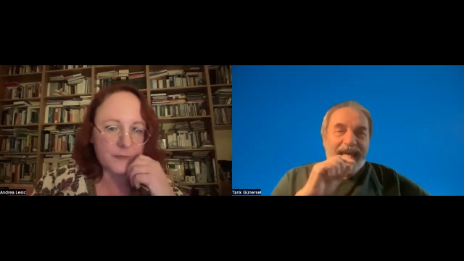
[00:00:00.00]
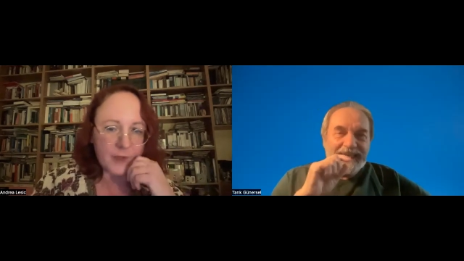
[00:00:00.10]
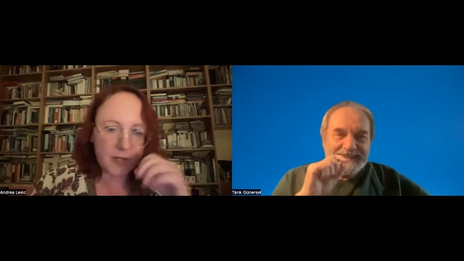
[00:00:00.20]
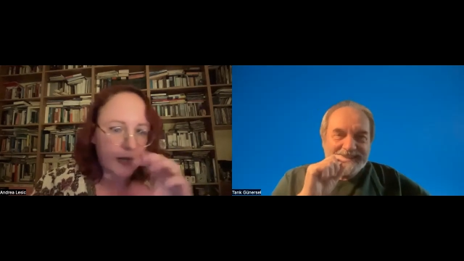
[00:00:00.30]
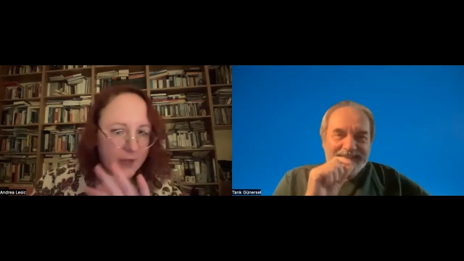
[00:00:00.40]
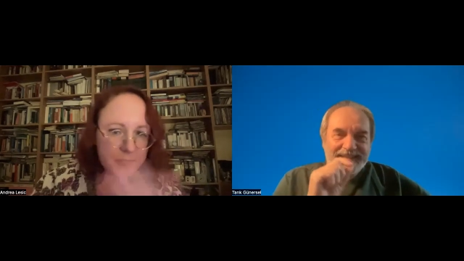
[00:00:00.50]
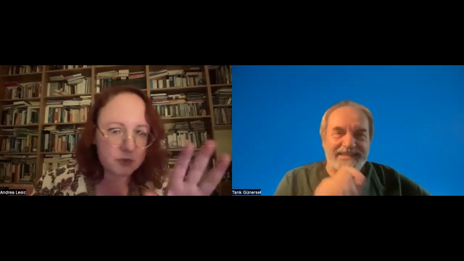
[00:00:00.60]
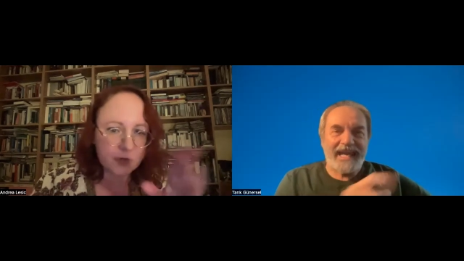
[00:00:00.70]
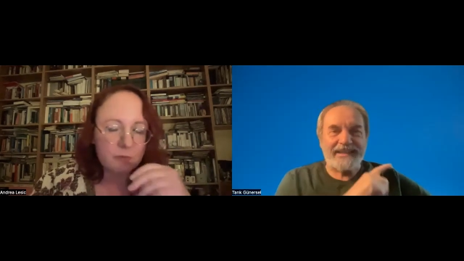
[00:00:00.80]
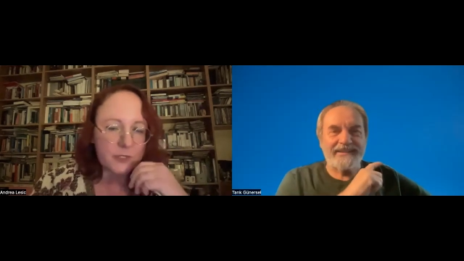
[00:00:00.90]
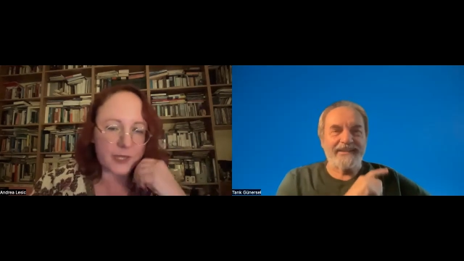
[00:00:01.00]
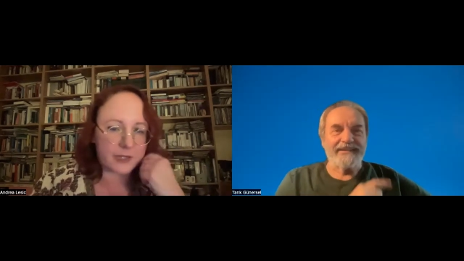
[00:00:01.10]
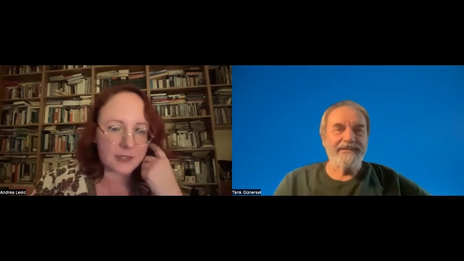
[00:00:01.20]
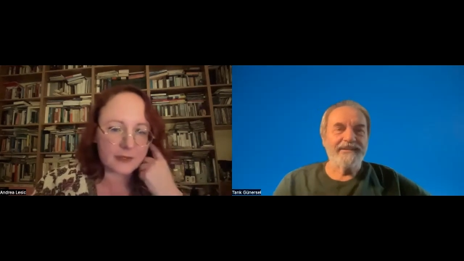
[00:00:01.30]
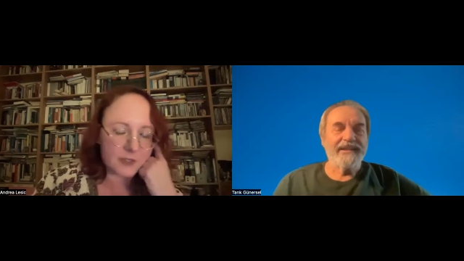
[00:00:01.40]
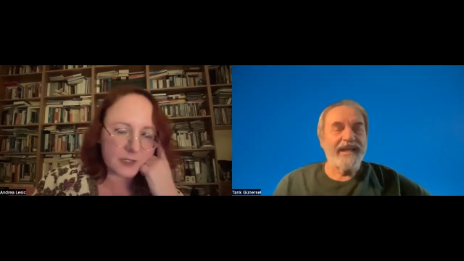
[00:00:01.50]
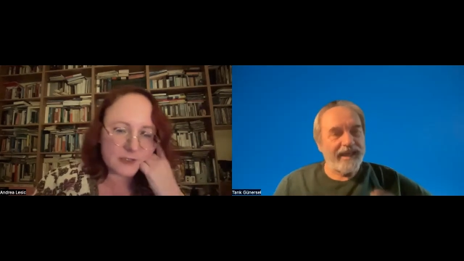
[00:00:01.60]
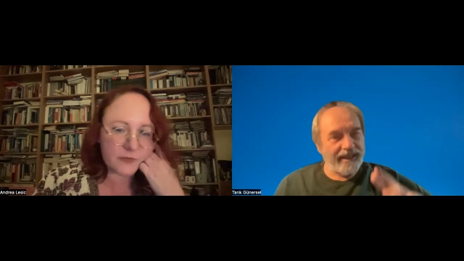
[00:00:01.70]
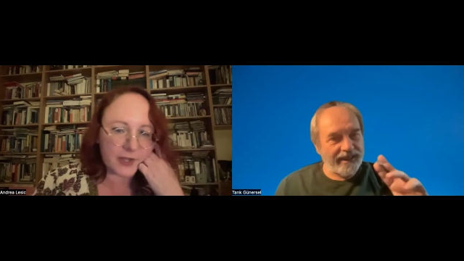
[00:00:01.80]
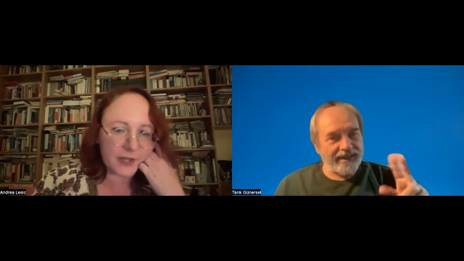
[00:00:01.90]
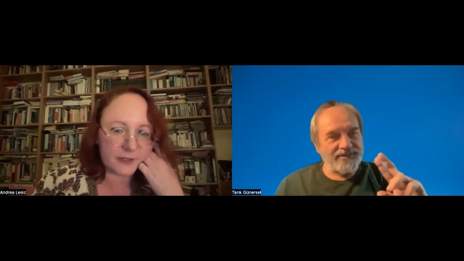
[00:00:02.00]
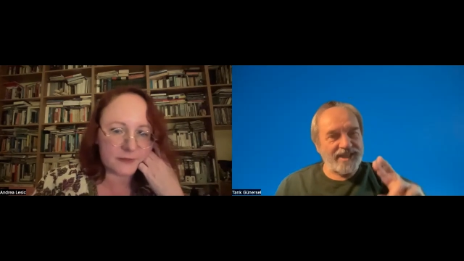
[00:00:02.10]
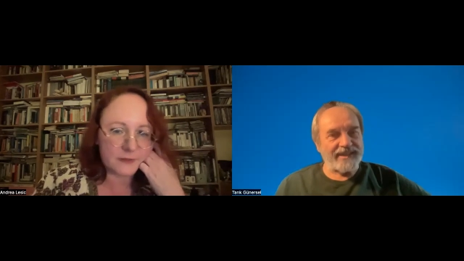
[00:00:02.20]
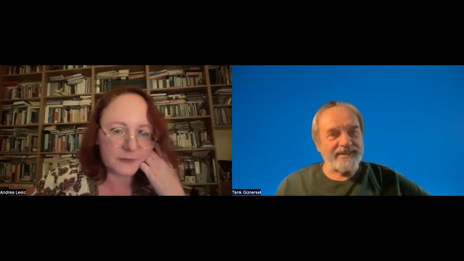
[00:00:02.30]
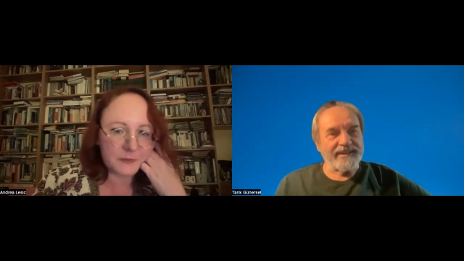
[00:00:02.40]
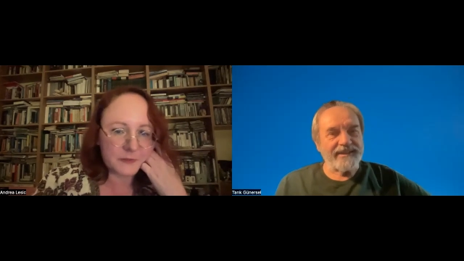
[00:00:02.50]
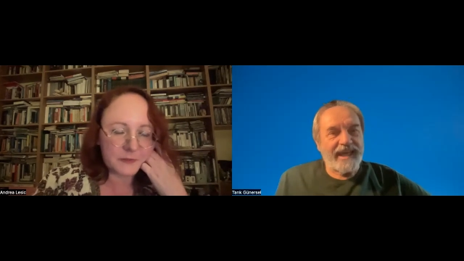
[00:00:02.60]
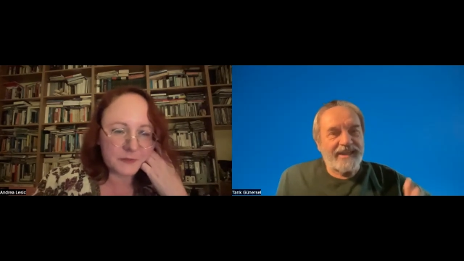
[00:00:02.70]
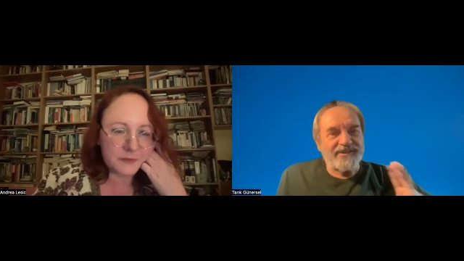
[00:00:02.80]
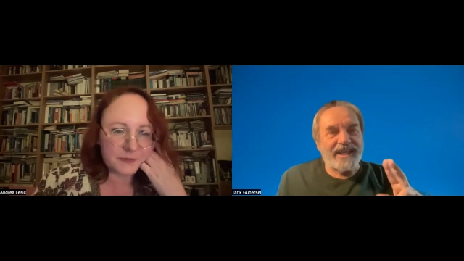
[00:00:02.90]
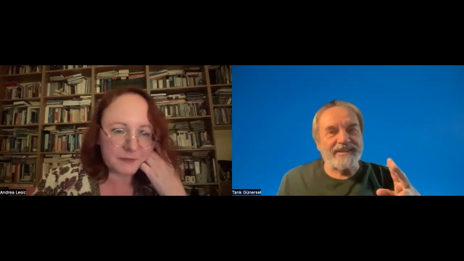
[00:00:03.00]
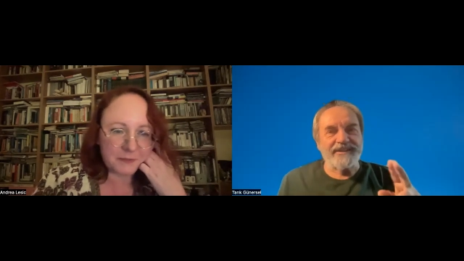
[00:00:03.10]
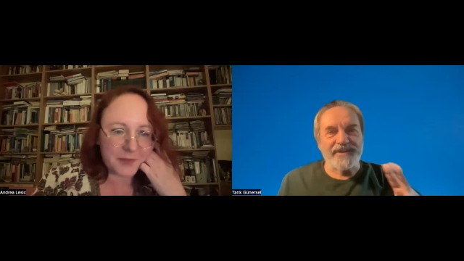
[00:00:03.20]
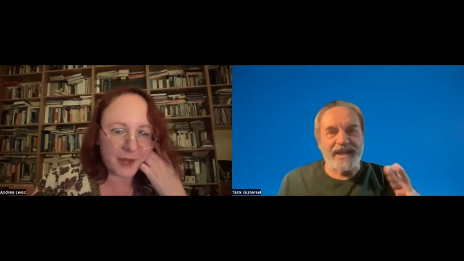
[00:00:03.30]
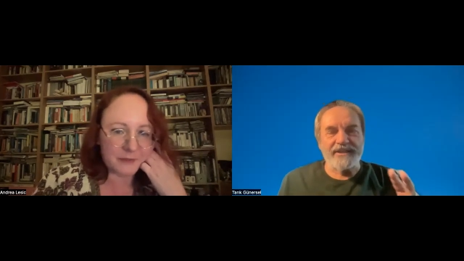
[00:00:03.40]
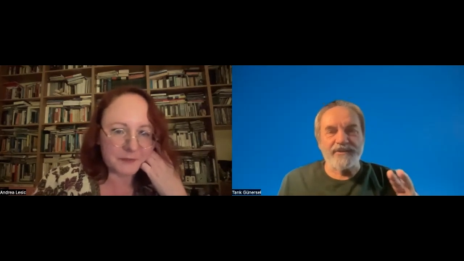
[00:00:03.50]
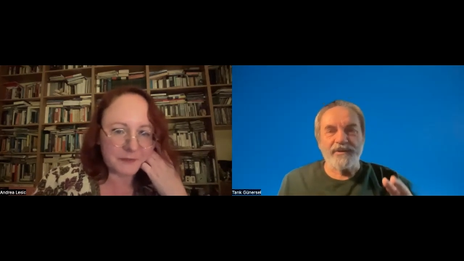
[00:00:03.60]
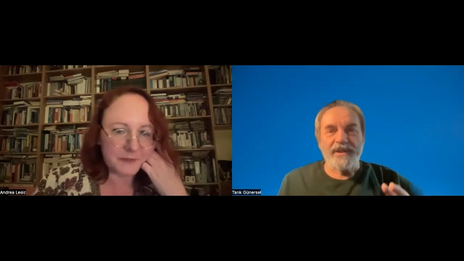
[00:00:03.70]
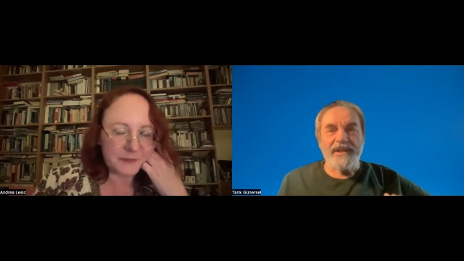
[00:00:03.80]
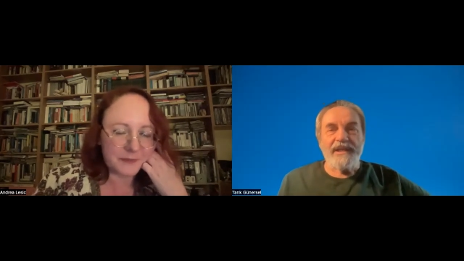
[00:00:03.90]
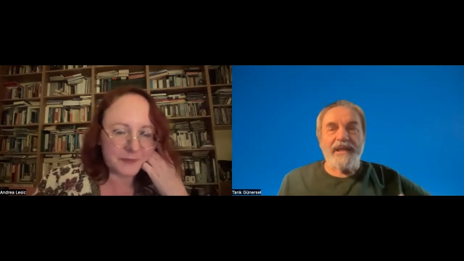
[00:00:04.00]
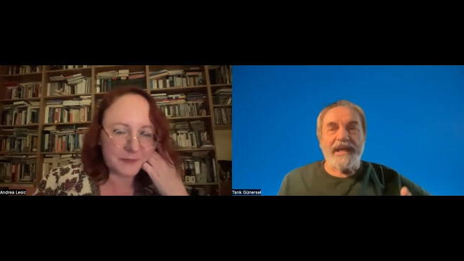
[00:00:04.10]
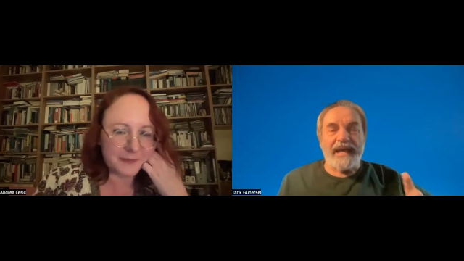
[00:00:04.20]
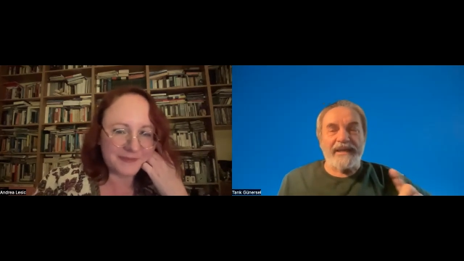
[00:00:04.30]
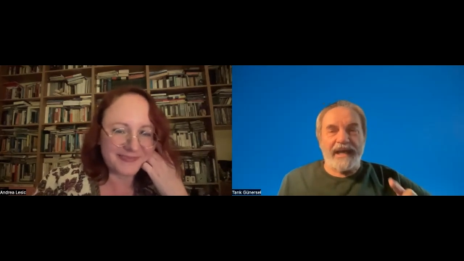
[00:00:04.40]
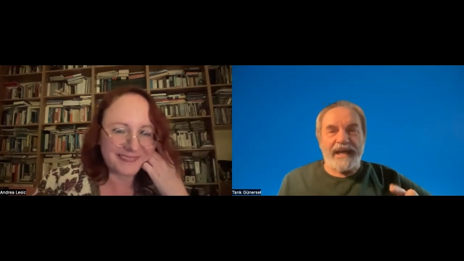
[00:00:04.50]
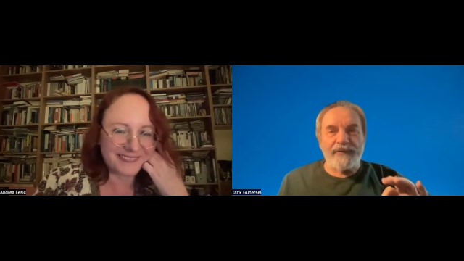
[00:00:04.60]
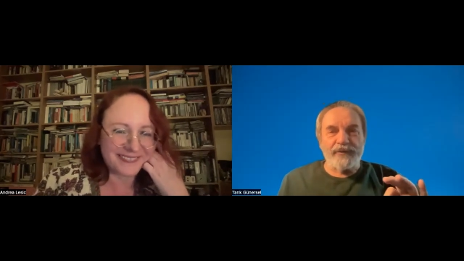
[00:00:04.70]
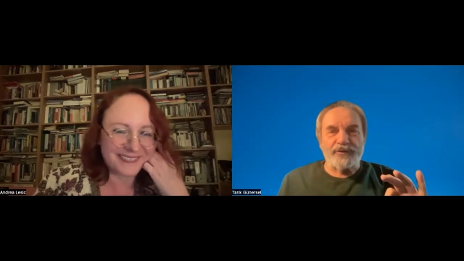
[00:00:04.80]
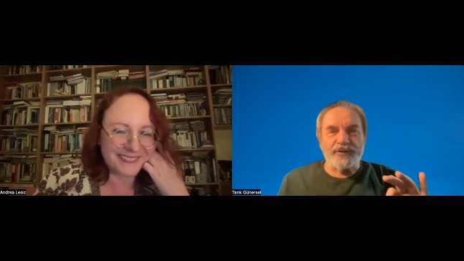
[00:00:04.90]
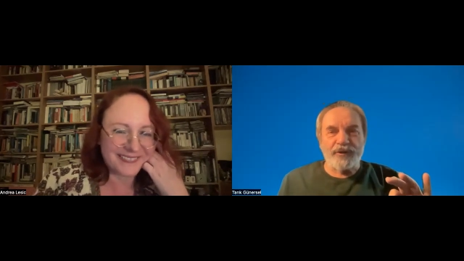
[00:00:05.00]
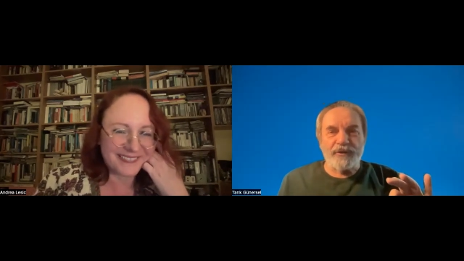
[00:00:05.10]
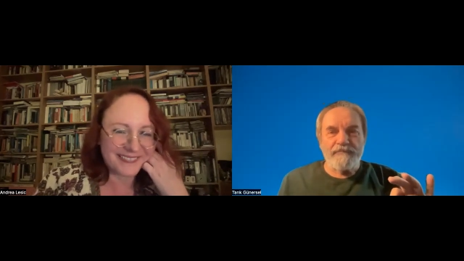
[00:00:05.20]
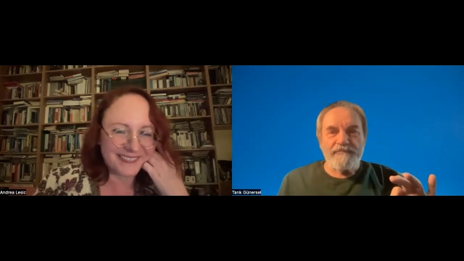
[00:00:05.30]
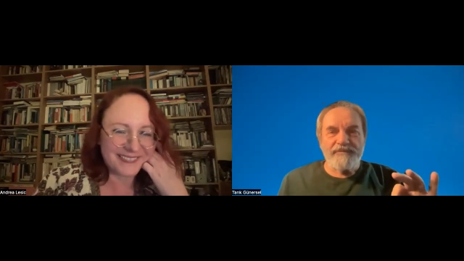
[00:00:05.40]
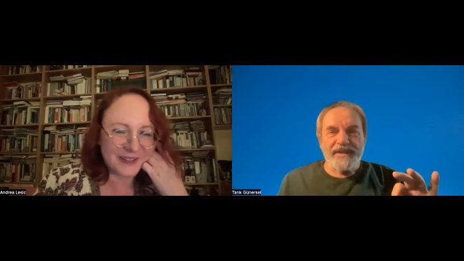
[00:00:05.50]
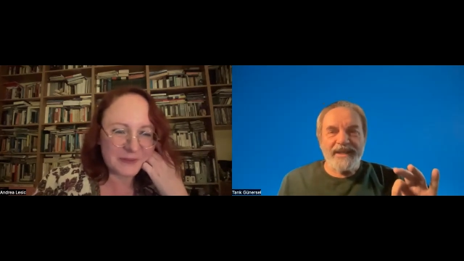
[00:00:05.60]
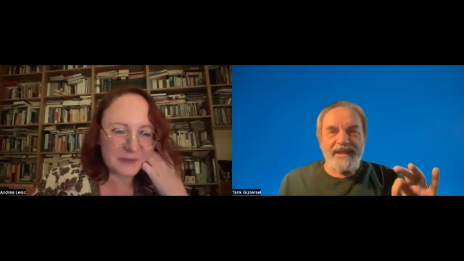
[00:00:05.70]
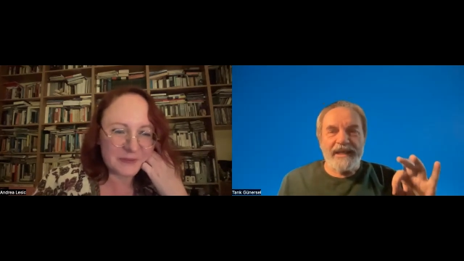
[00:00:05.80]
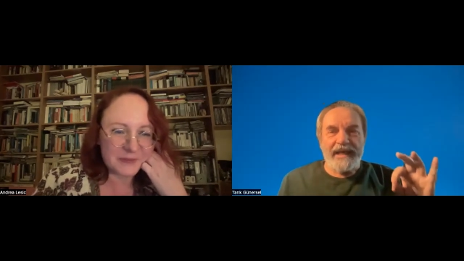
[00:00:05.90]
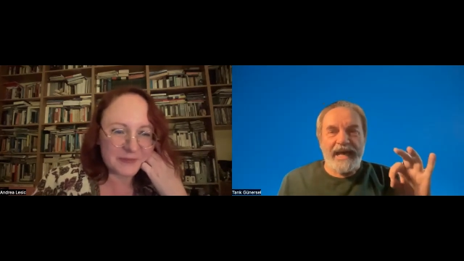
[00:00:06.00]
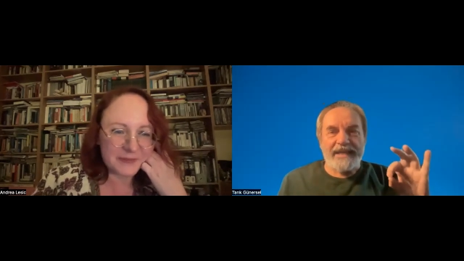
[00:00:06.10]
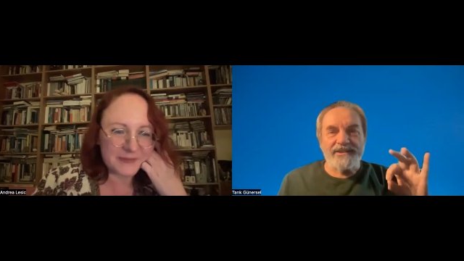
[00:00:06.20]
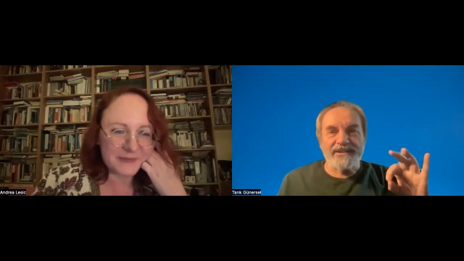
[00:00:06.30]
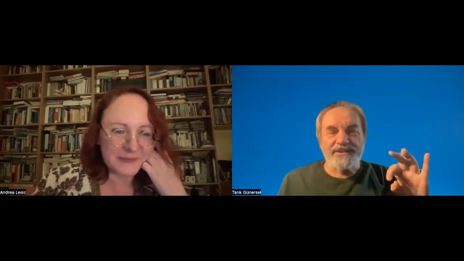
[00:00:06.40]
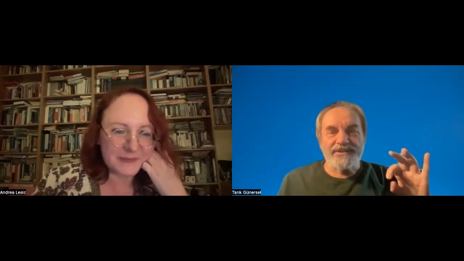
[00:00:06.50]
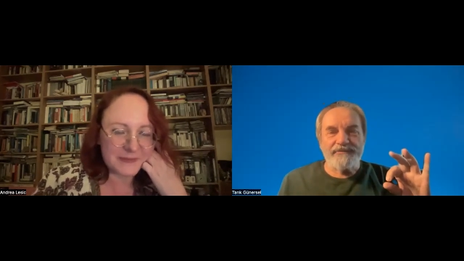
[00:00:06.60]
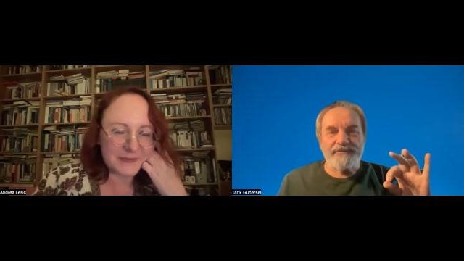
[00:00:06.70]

Speaker 1: exactly. I, I agree with that i think it's fine
Speaker 2: exactly thank you and i also added